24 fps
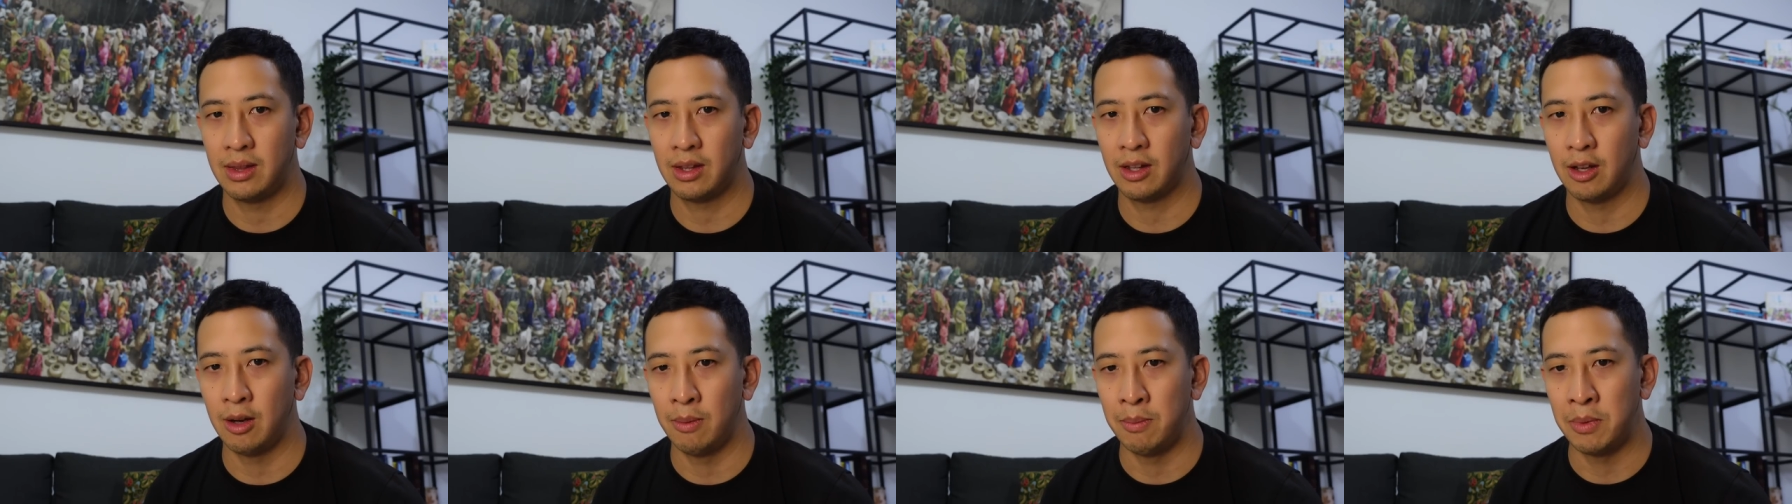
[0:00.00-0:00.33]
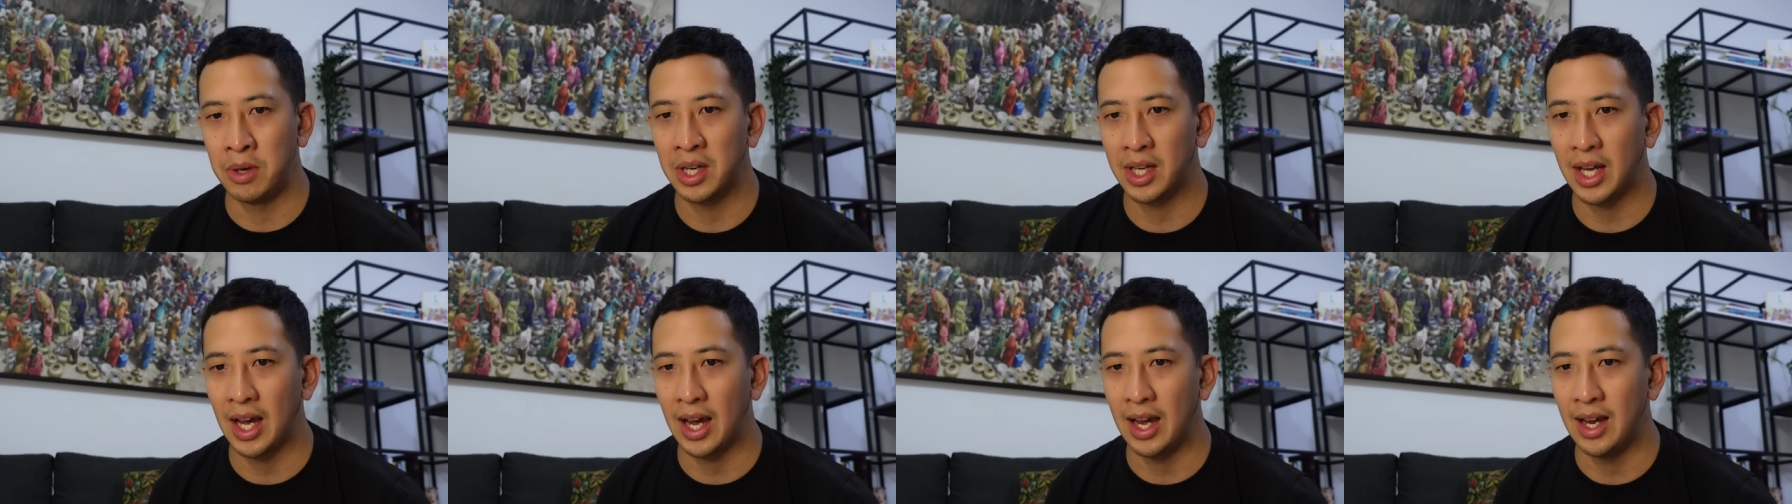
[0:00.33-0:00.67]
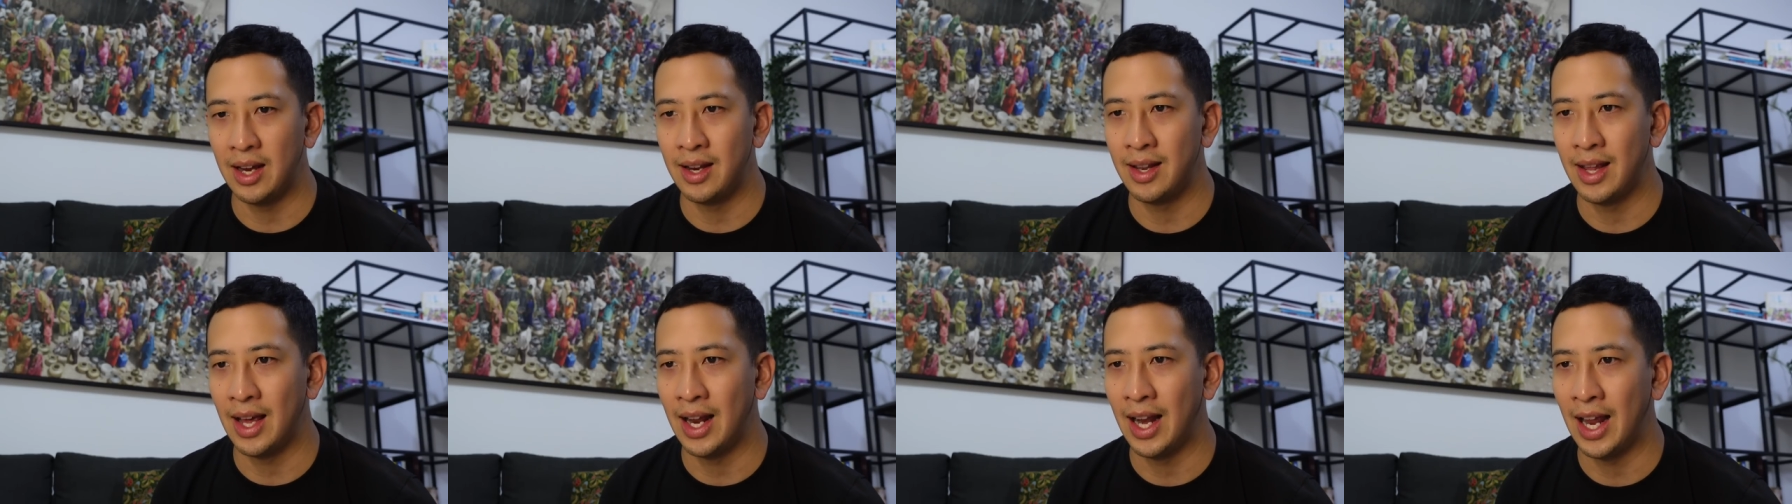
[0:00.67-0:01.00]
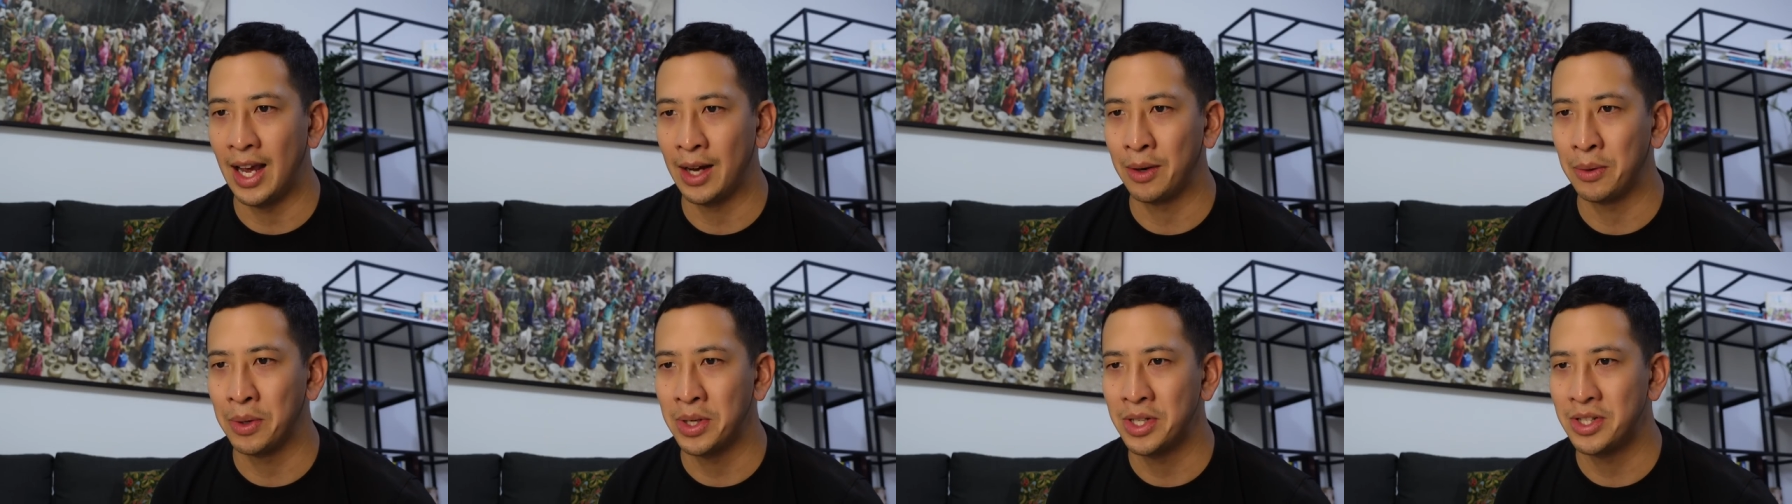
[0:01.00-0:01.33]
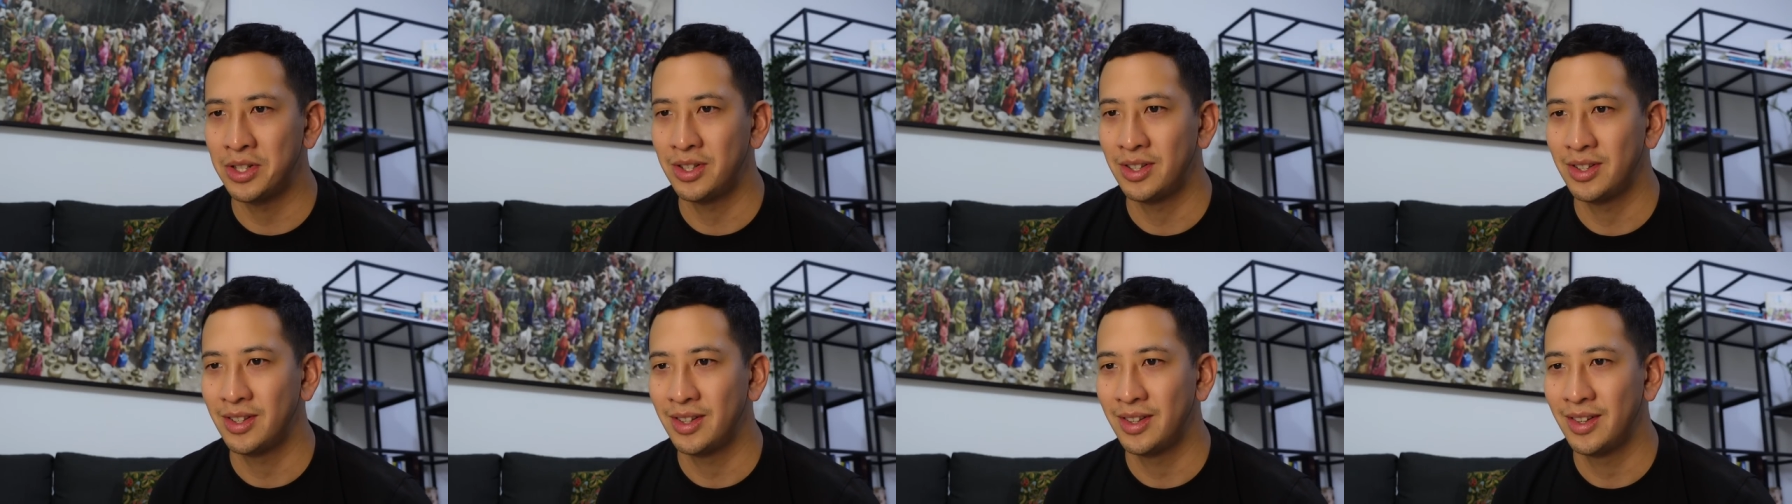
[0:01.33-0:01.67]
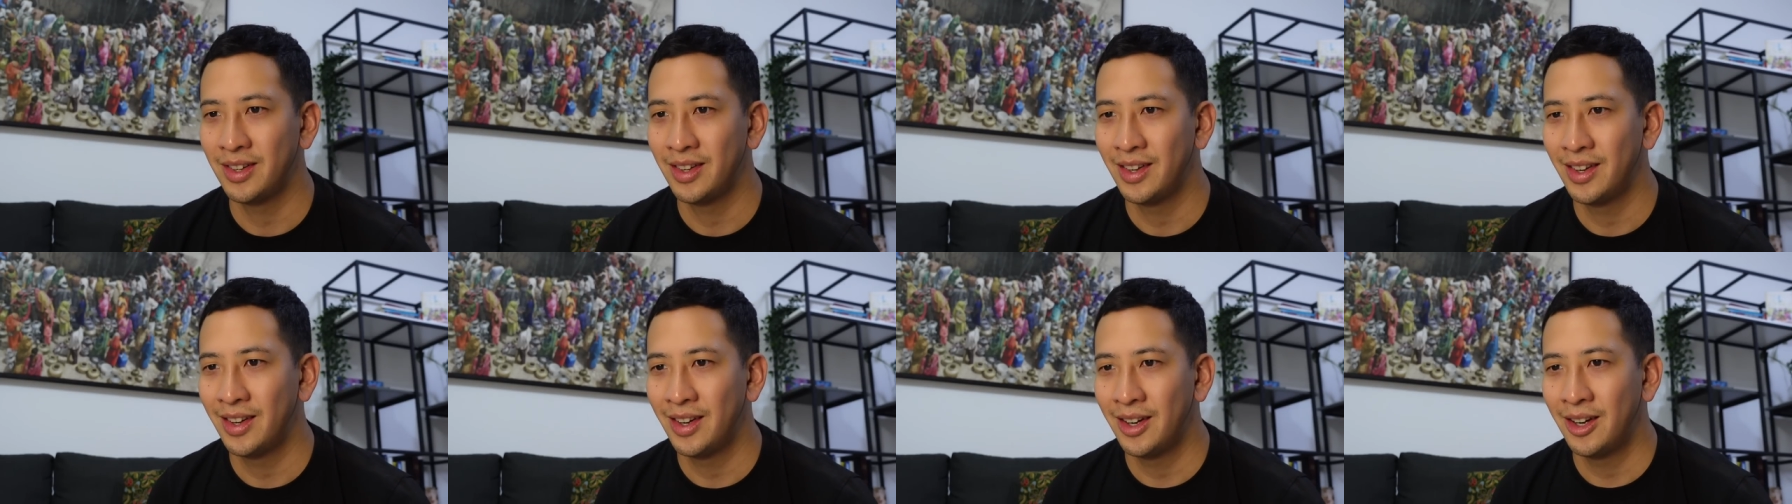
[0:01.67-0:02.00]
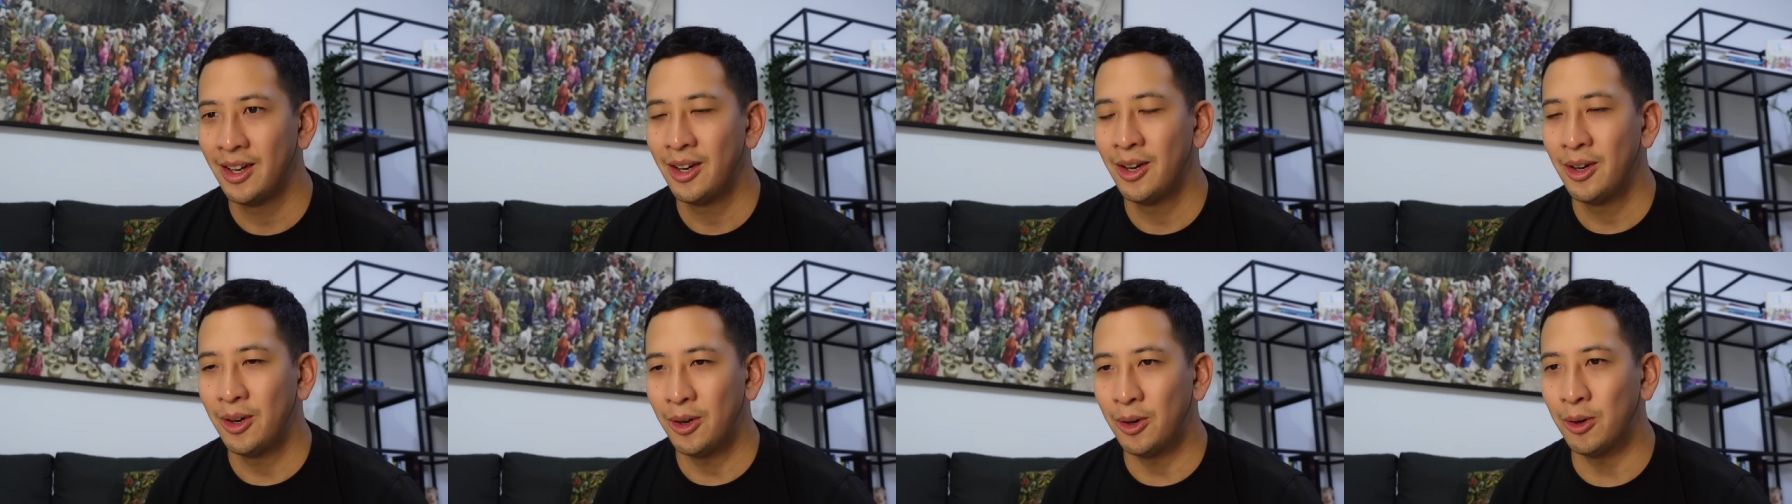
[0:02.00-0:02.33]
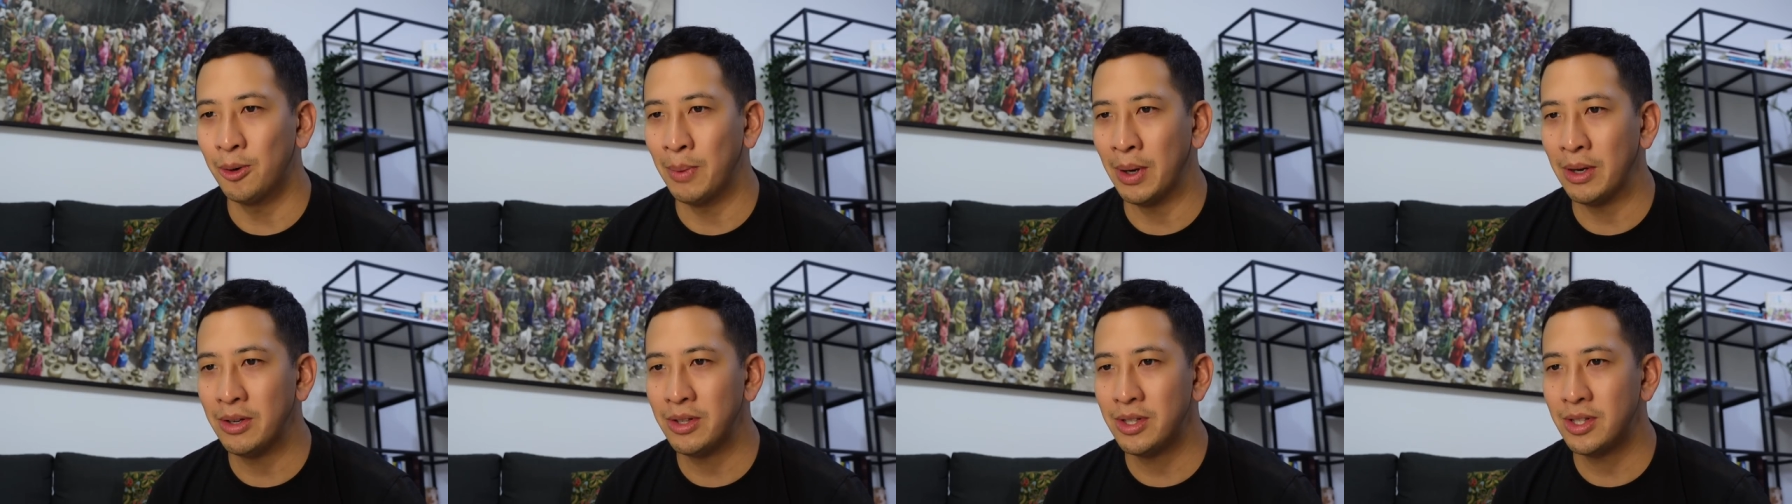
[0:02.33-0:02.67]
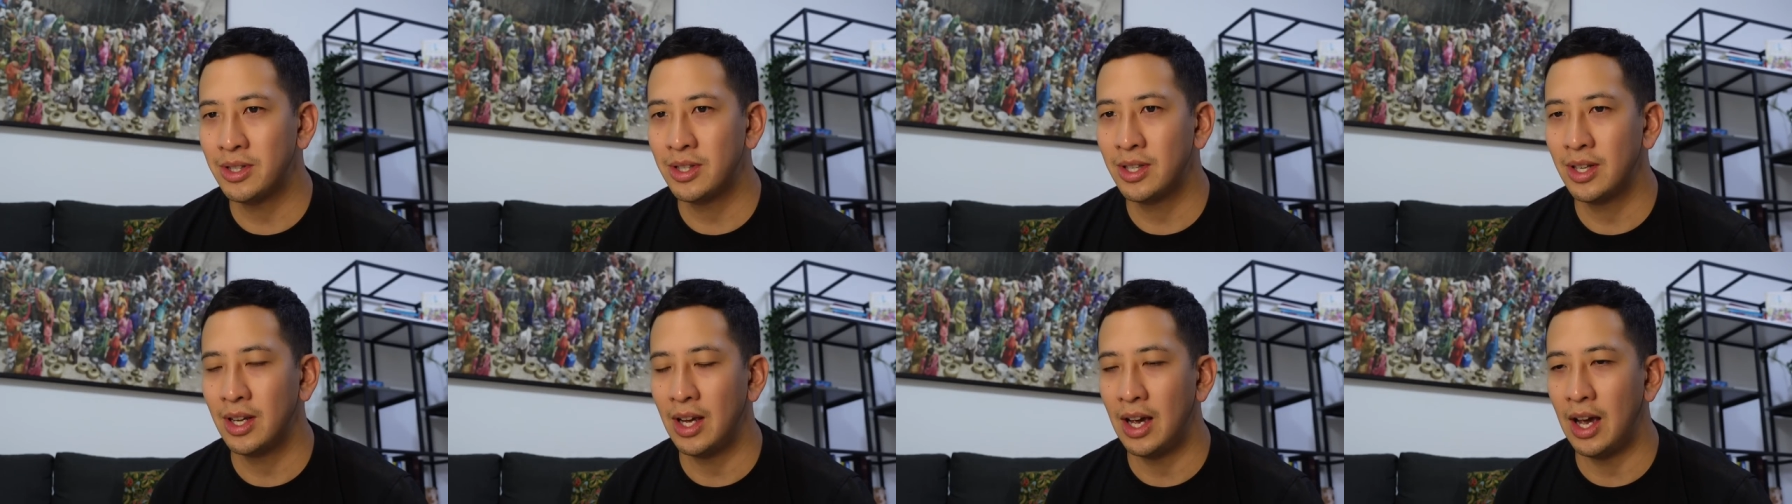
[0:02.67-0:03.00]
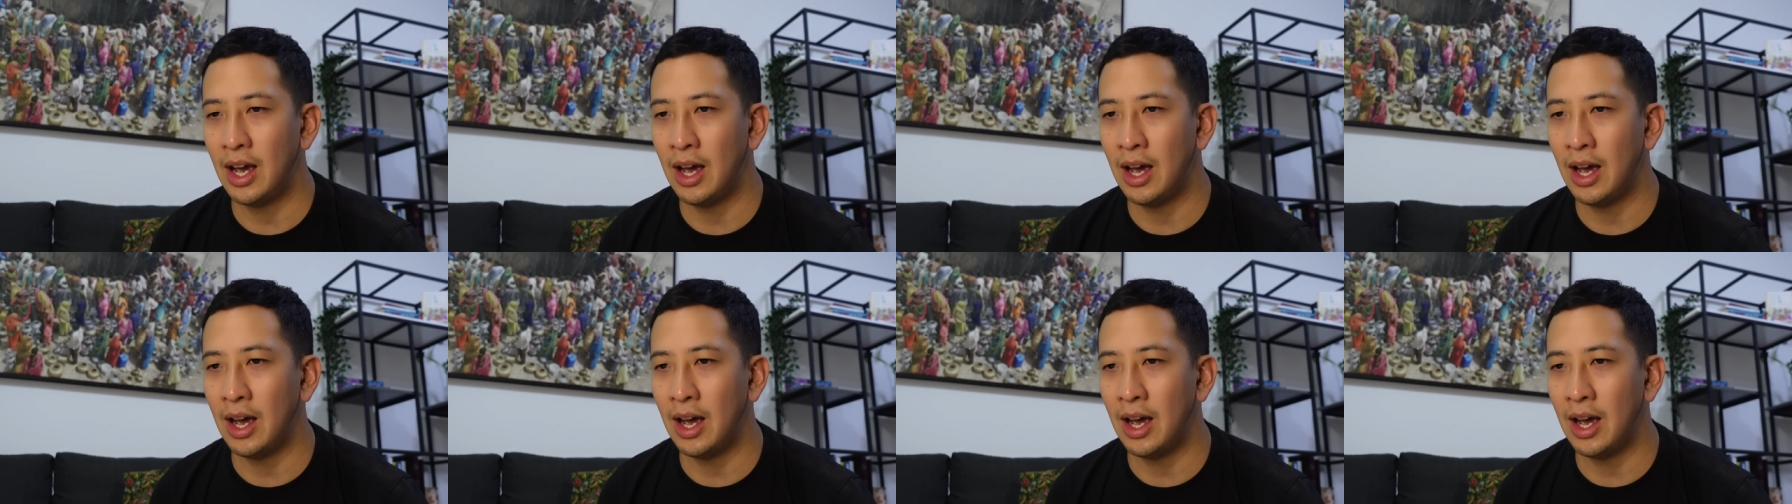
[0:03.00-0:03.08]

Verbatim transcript: communicate in their language, almost.